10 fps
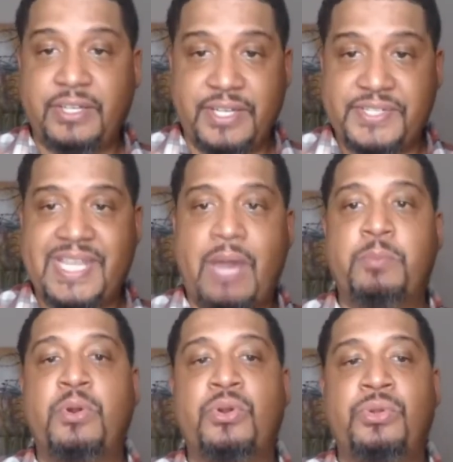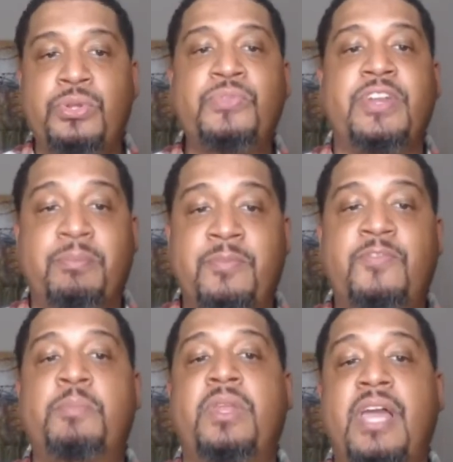illness that would preclude
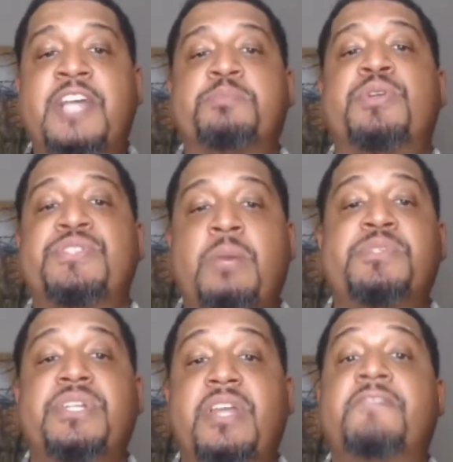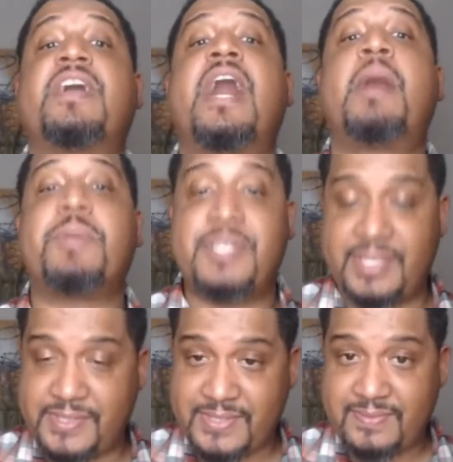them from the law's presumption of
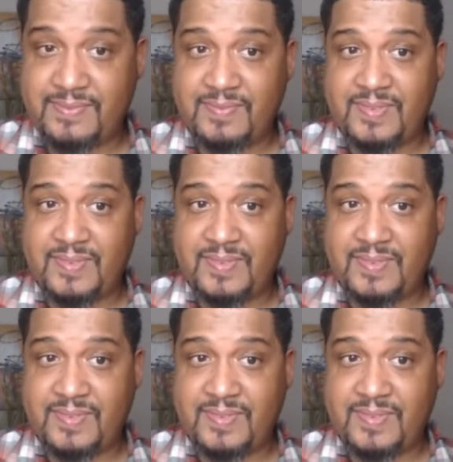competence.